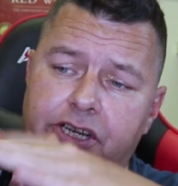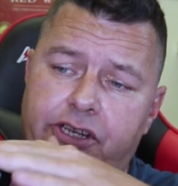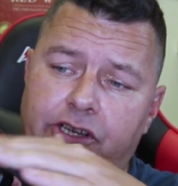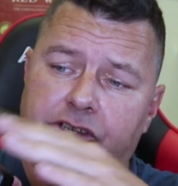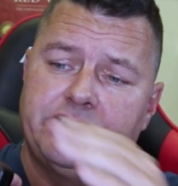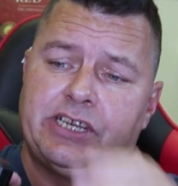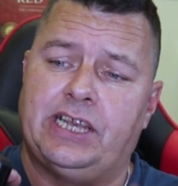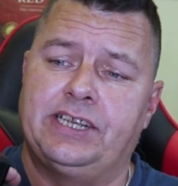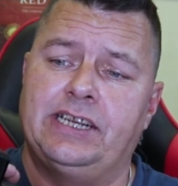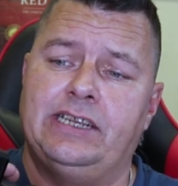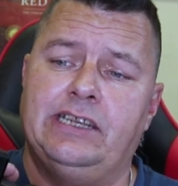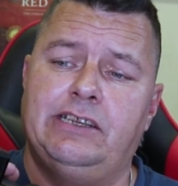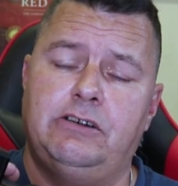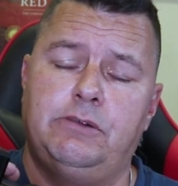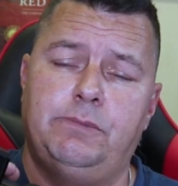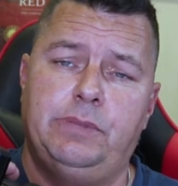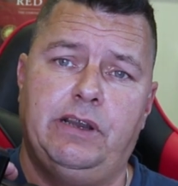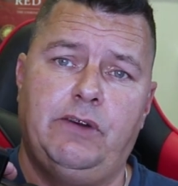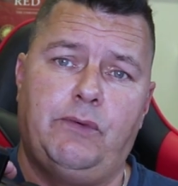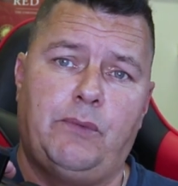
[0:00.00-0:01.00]
It does add a
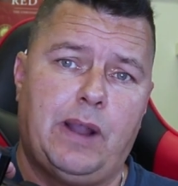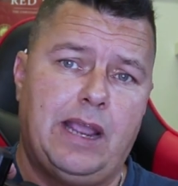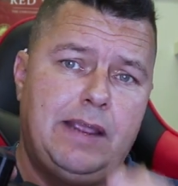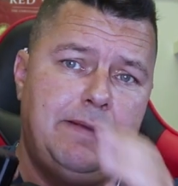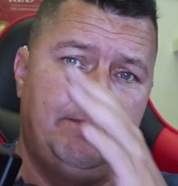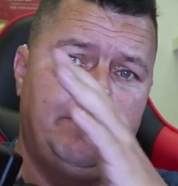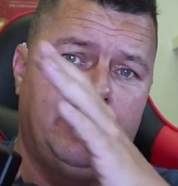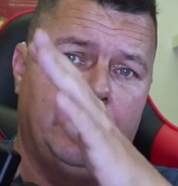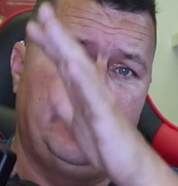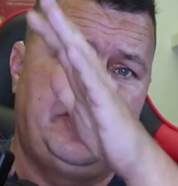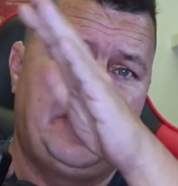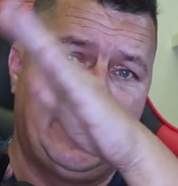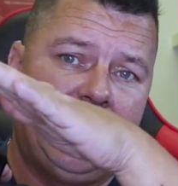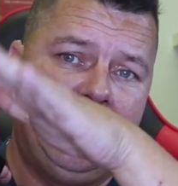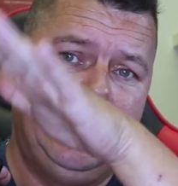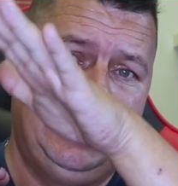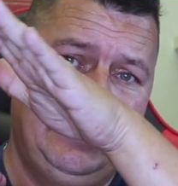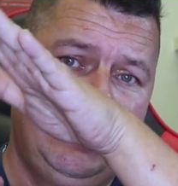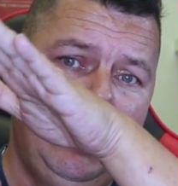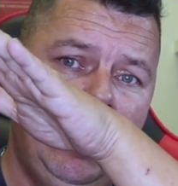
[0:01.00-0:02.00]
little bit of weight, but
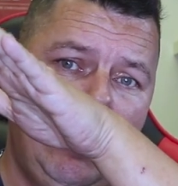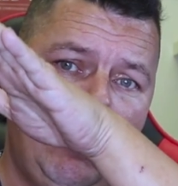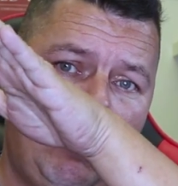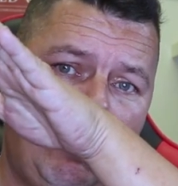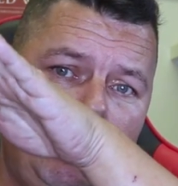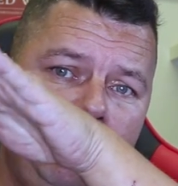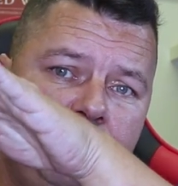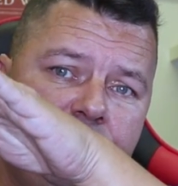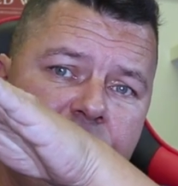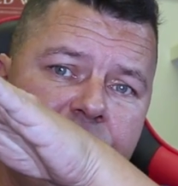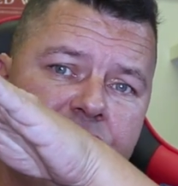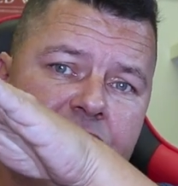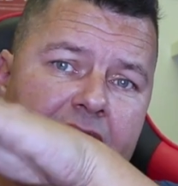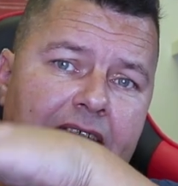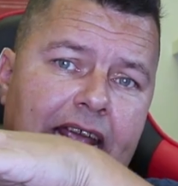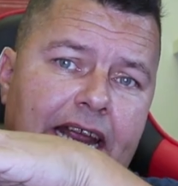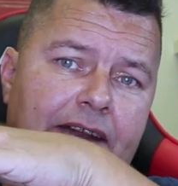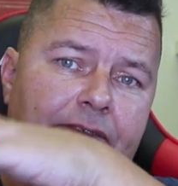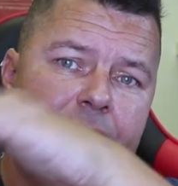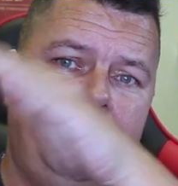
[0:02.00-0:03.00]
that, once it's
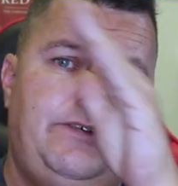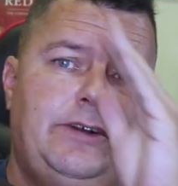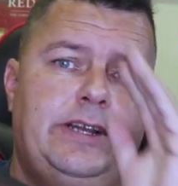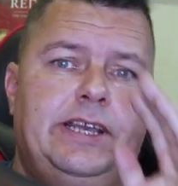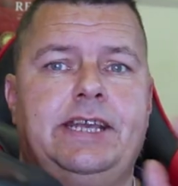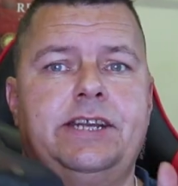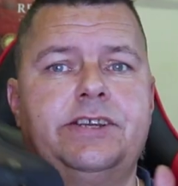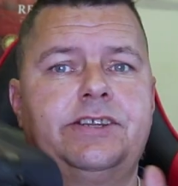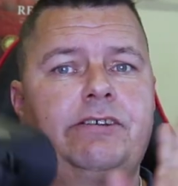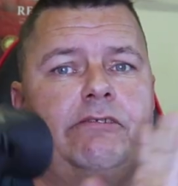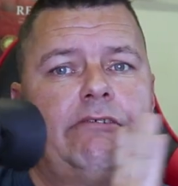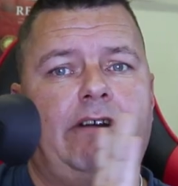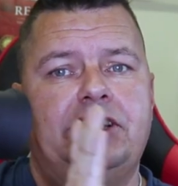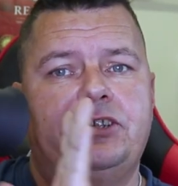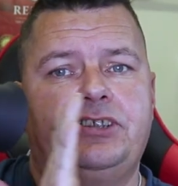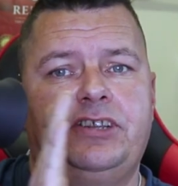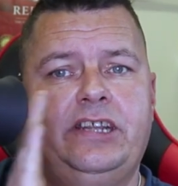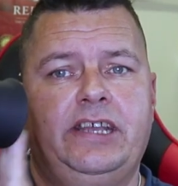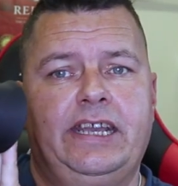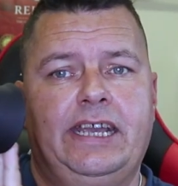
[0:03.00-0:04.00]
in, fully
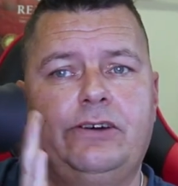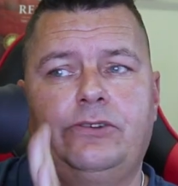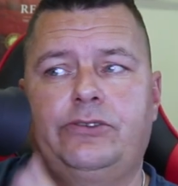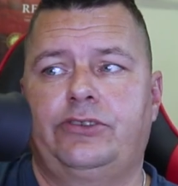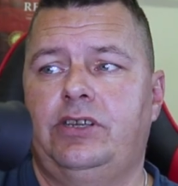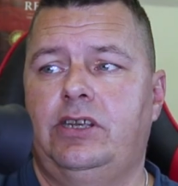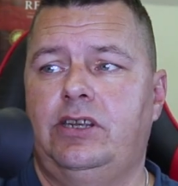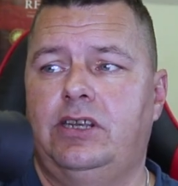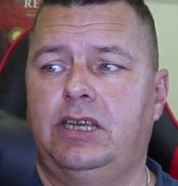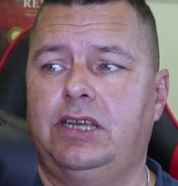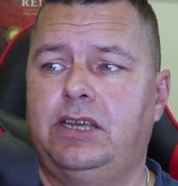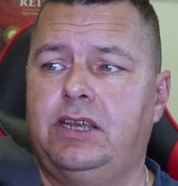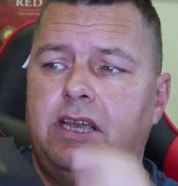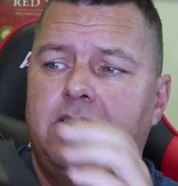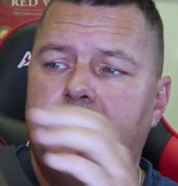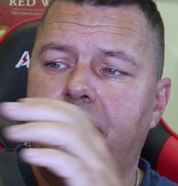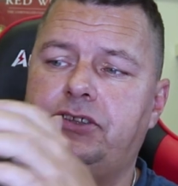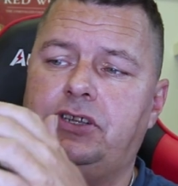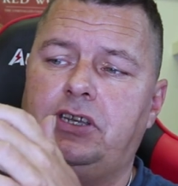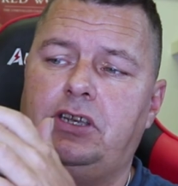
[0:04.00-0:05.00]
integrates to the LCD.
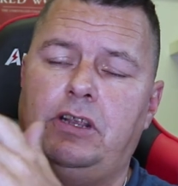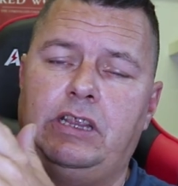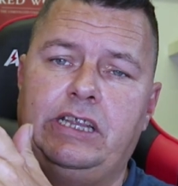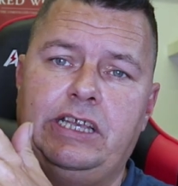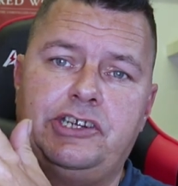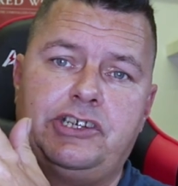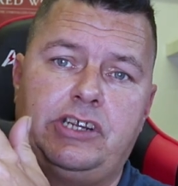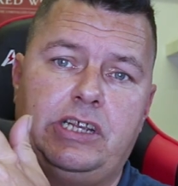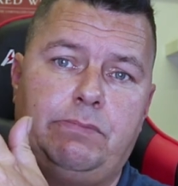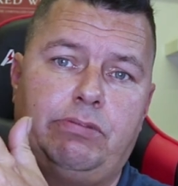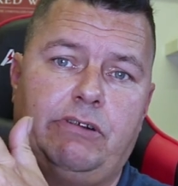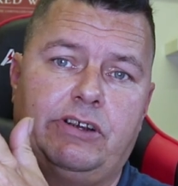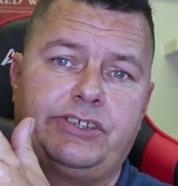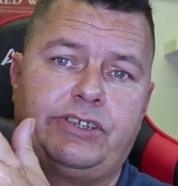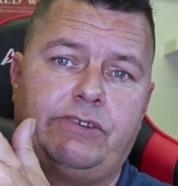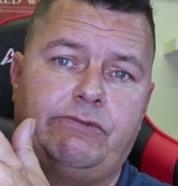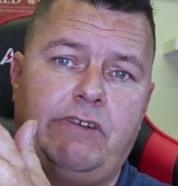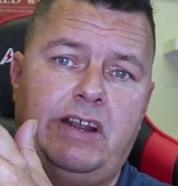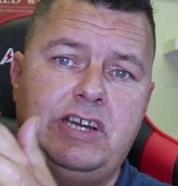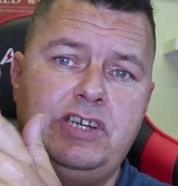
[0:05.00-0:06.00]
So you literally
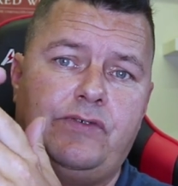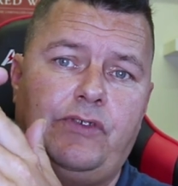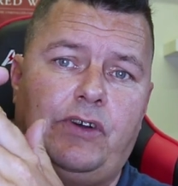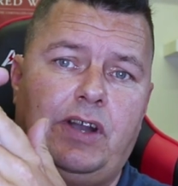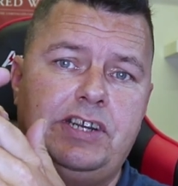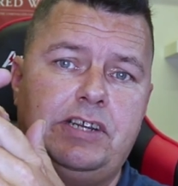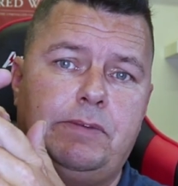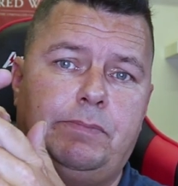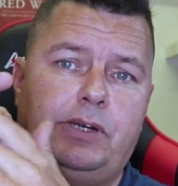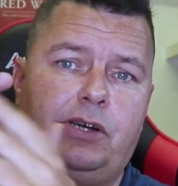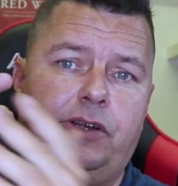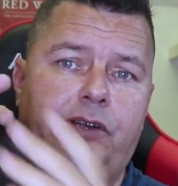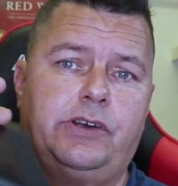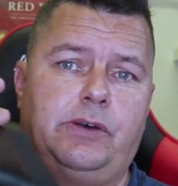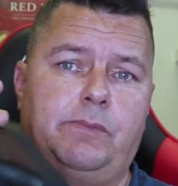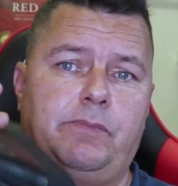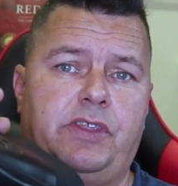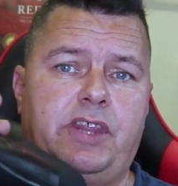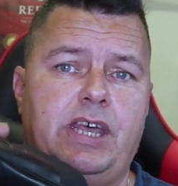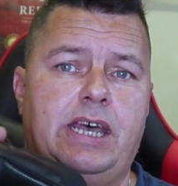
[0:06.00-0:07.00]
press the rangefinder button
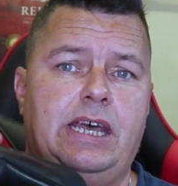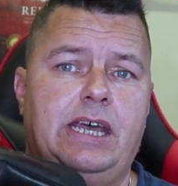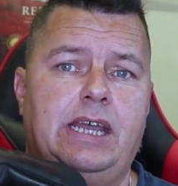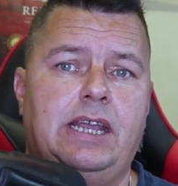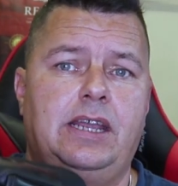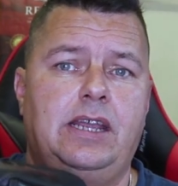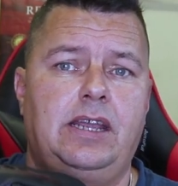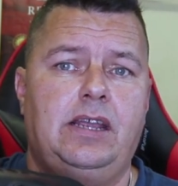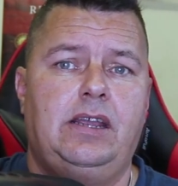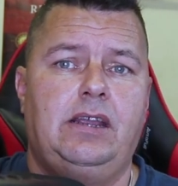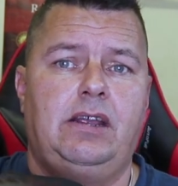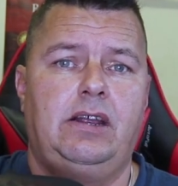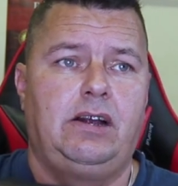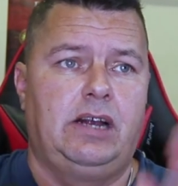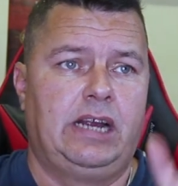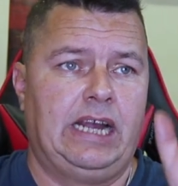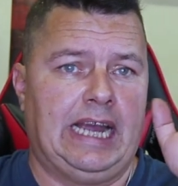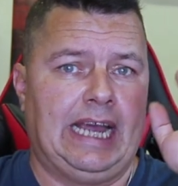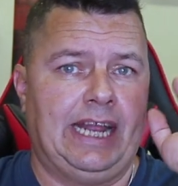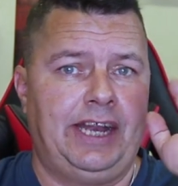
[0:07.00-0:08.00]
up there.
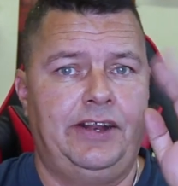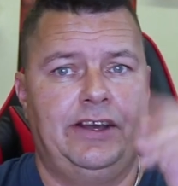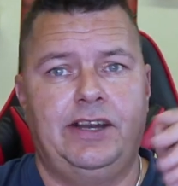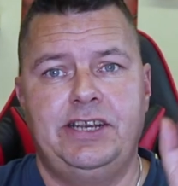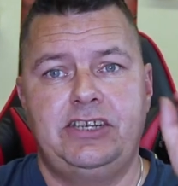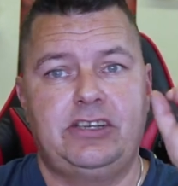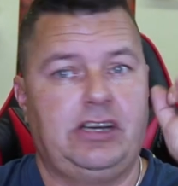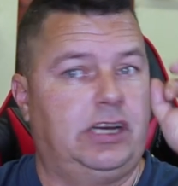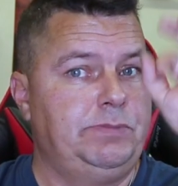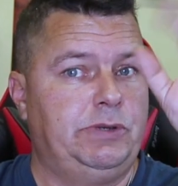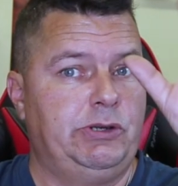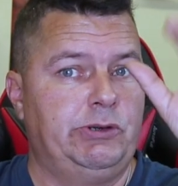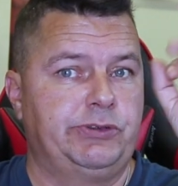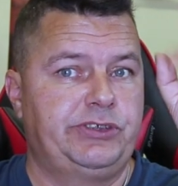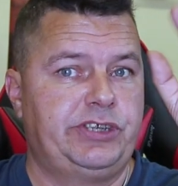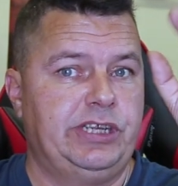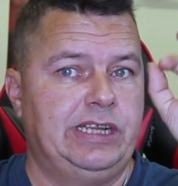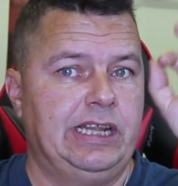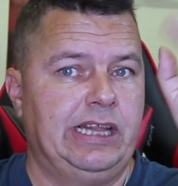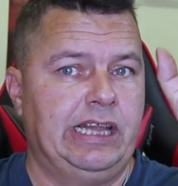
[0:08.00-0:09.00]
At nighttime, you'll
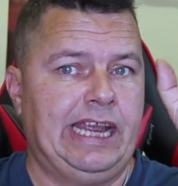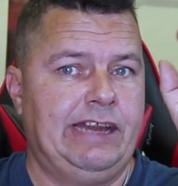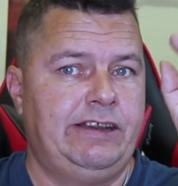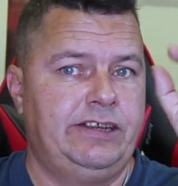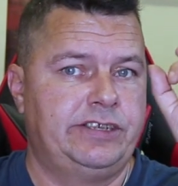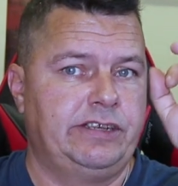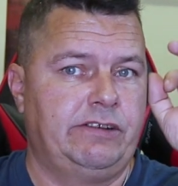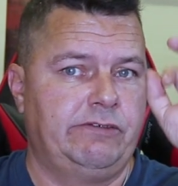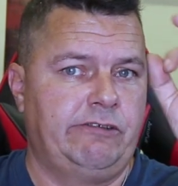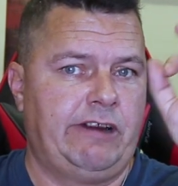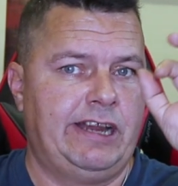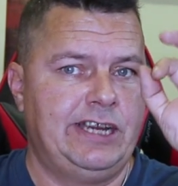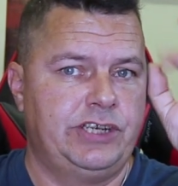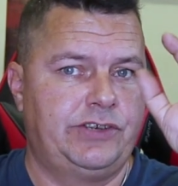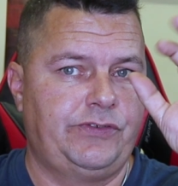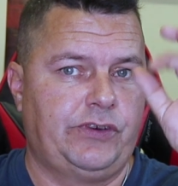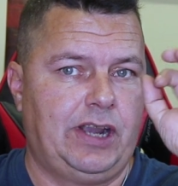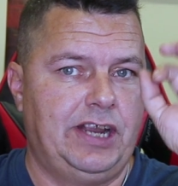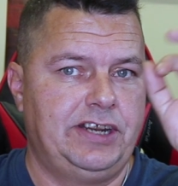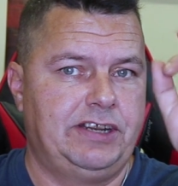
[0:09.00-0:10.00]
see the laser
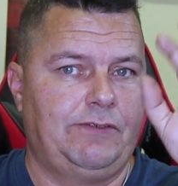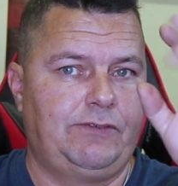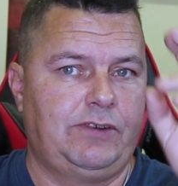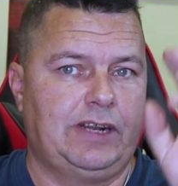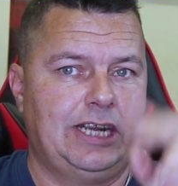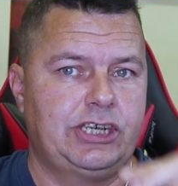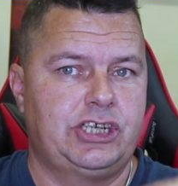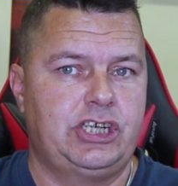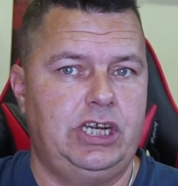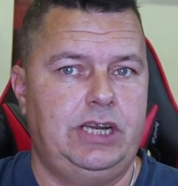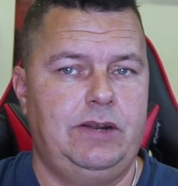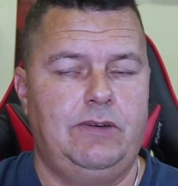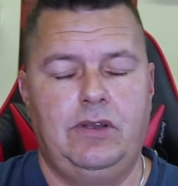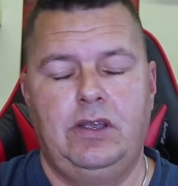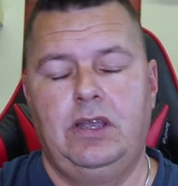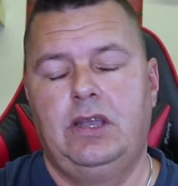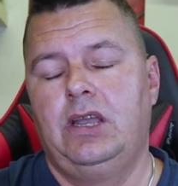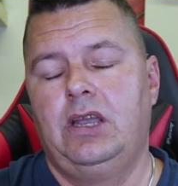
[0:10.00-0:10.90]
rangefinder flashing.